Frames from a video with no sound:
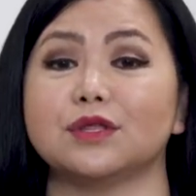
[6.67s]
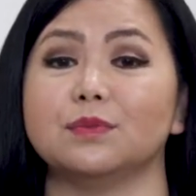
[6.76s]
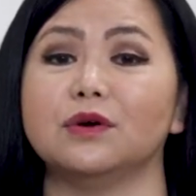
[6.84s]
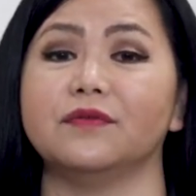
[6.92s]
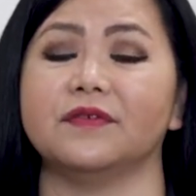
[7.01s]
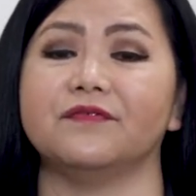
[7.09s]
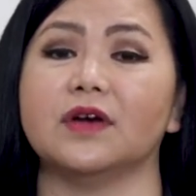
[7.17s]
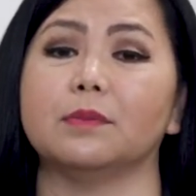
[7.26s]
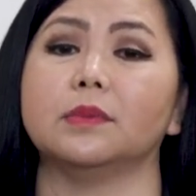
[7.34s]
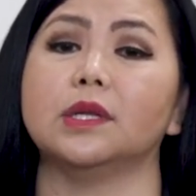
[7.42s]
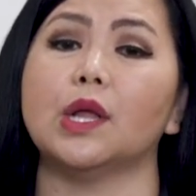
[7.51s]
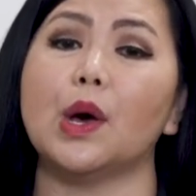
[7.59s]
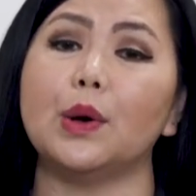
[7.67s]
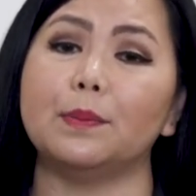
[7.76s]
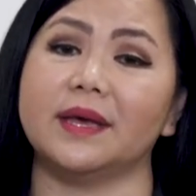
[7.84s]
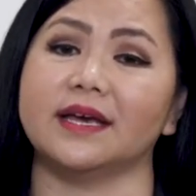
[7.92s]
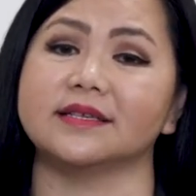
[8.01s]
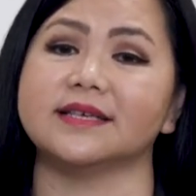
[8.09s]
is moving from
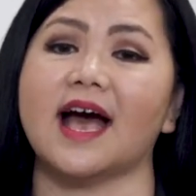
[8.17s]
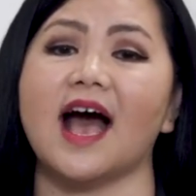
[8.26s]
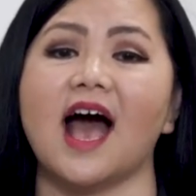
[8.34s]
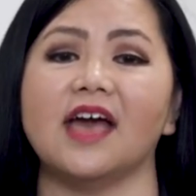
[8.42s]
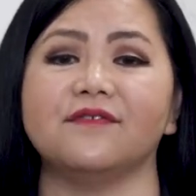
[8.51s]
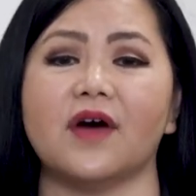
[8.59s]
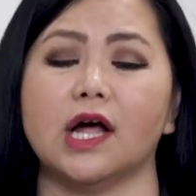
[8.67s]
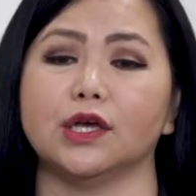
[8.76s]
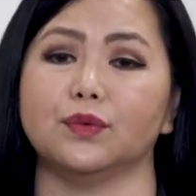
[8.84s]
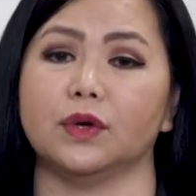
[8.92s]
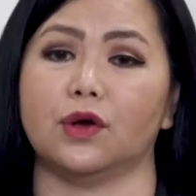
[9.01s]
low-mix, high-volume